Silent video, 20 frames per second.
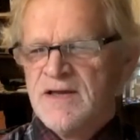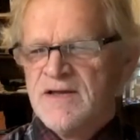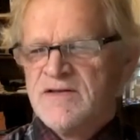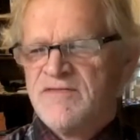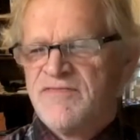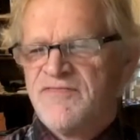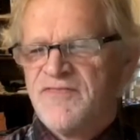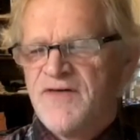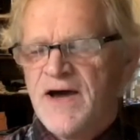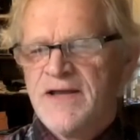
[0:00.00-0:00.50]

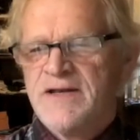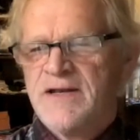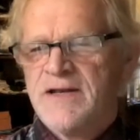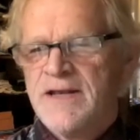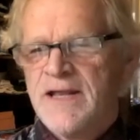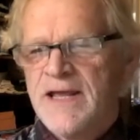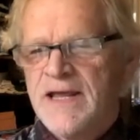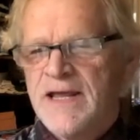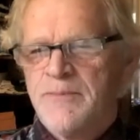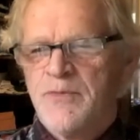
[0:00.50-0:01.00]
to find a
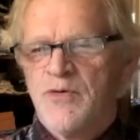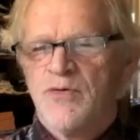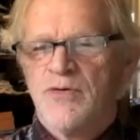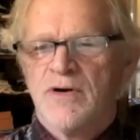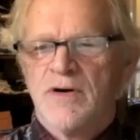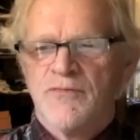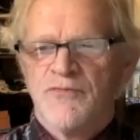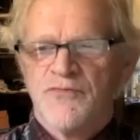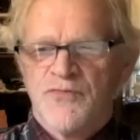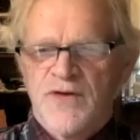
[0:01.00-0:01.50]
neighbor
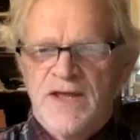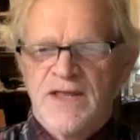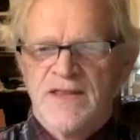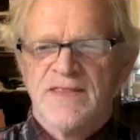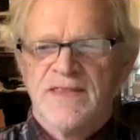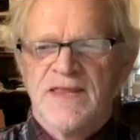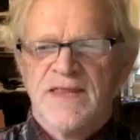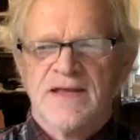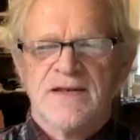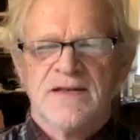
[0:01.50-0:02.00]
or a
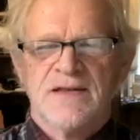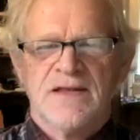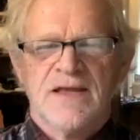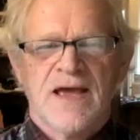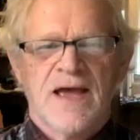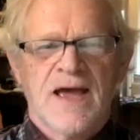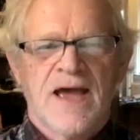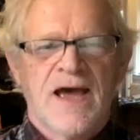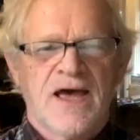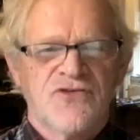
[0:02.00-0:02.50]
friend that
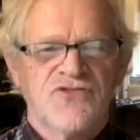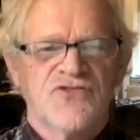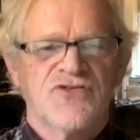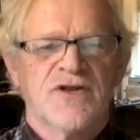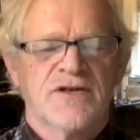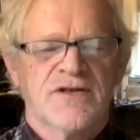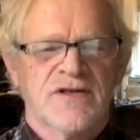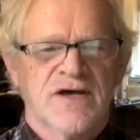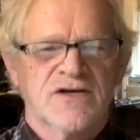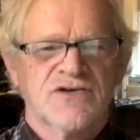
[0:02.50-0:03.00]
has an
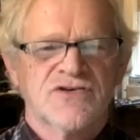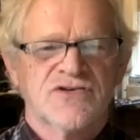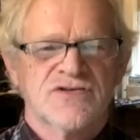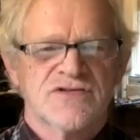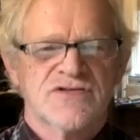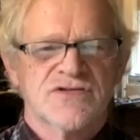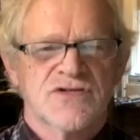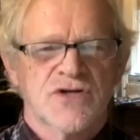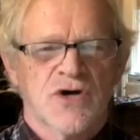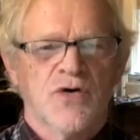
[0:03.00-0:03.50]
induction
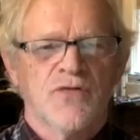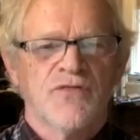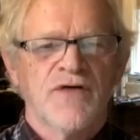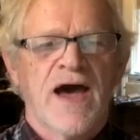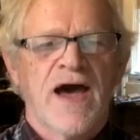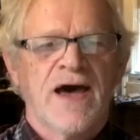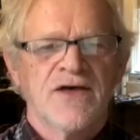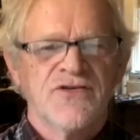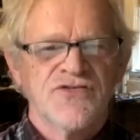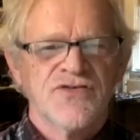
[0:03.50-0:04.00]
stove,
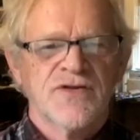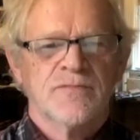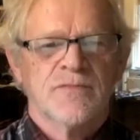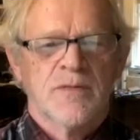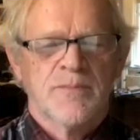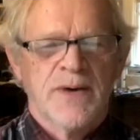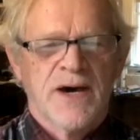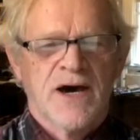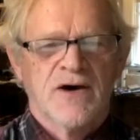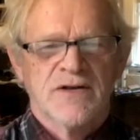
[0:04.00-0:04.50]
ask them
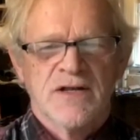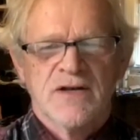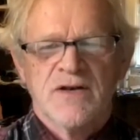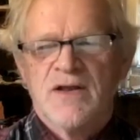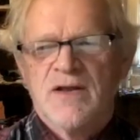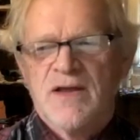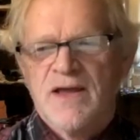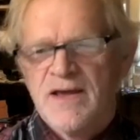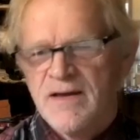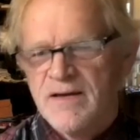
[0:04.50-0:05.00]
about it,
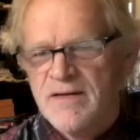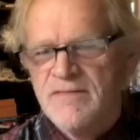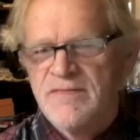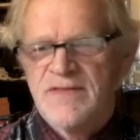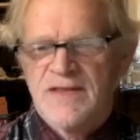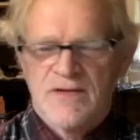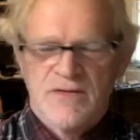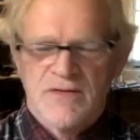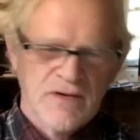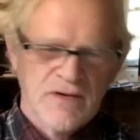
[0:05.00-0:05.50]
uh, that,